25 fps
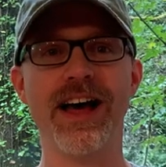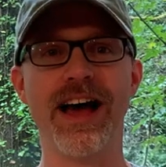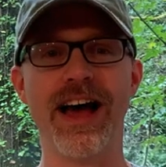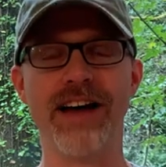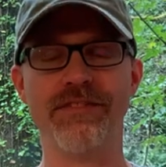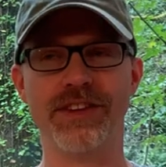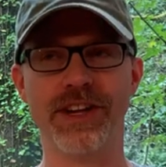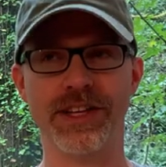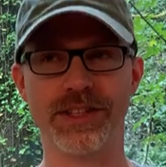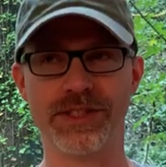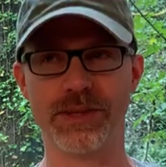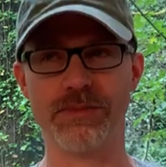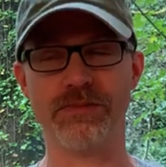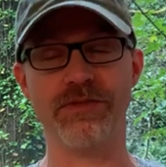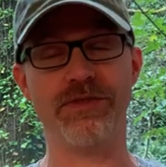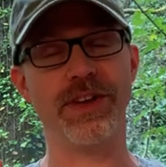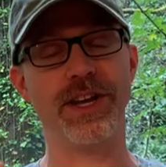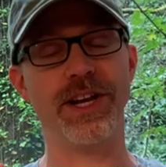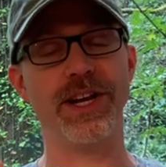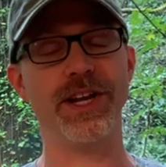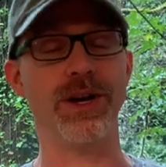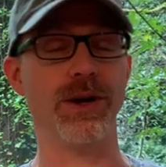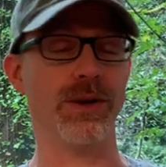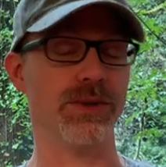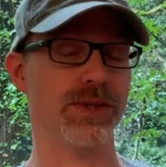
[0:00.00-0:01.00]
I've done some
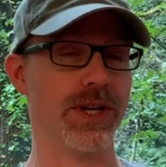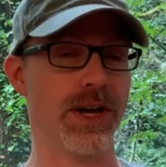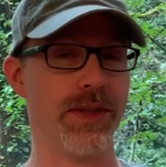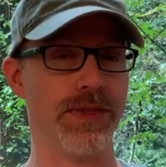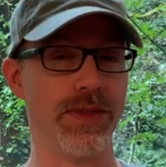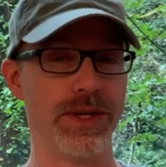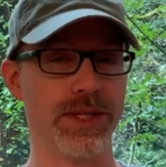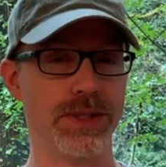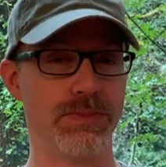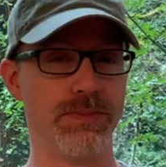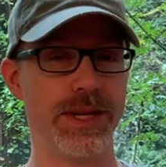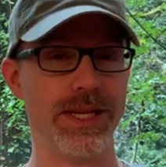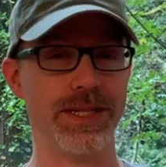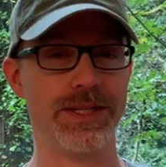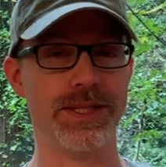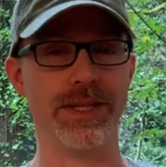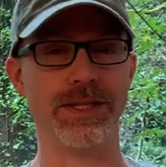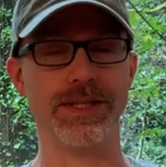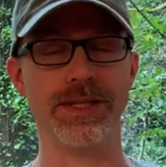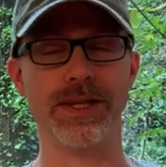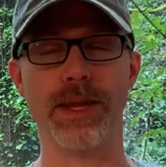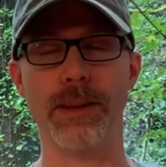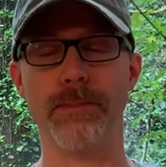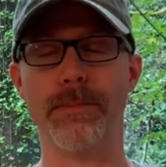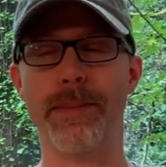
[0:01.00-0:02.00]
videos on this
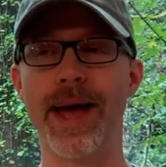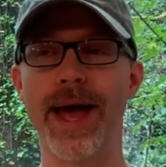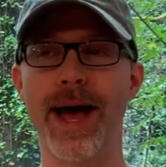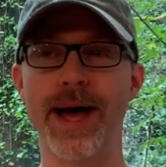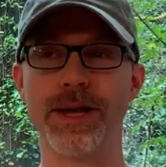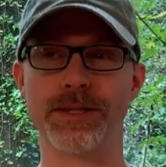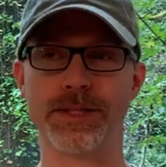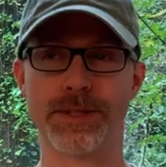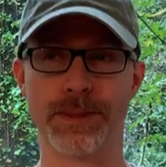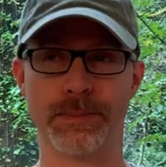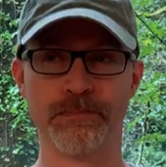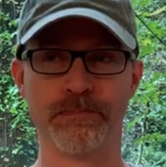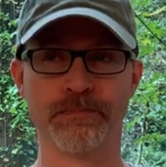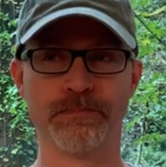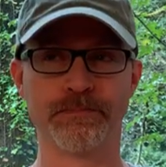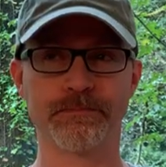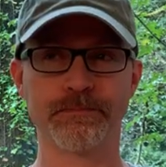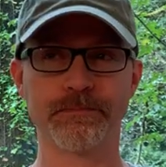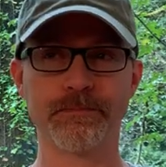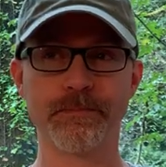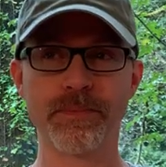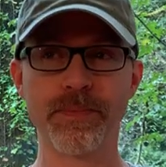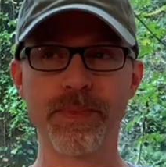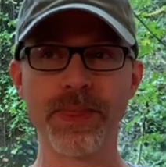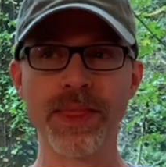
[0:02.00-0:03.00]
species in the past.
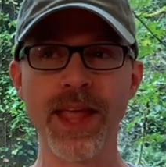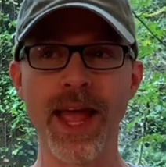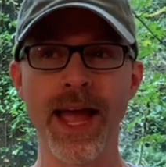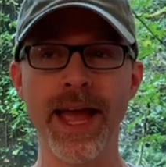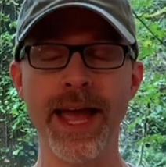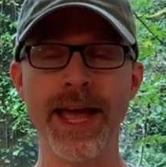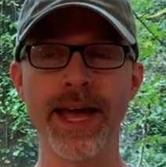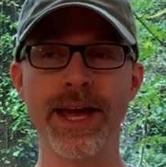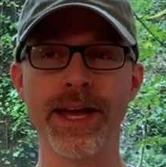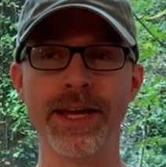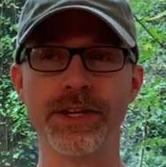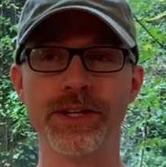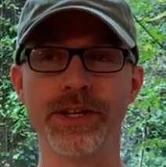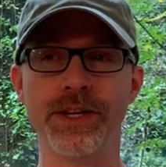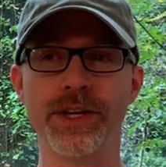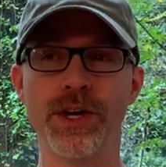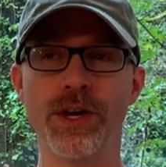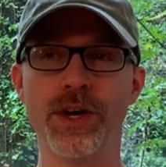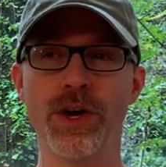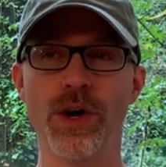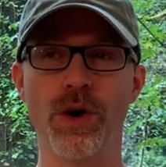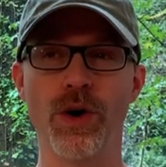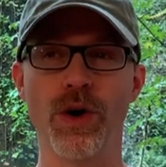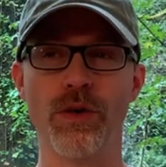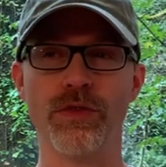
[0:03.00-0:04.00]
And
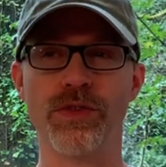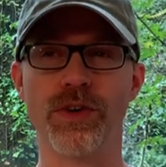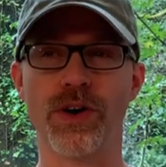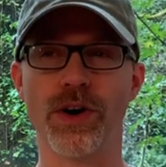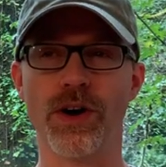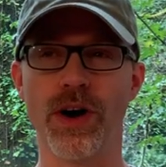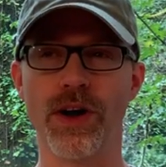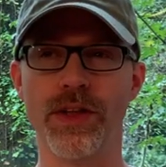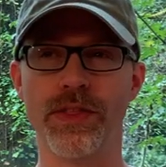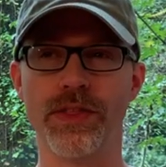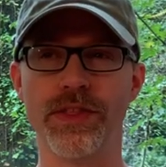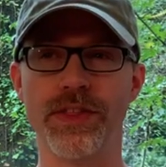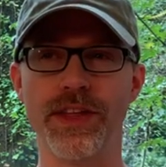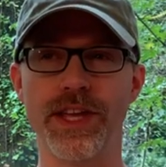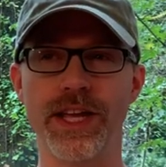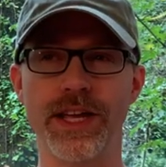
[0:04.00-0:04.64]
over on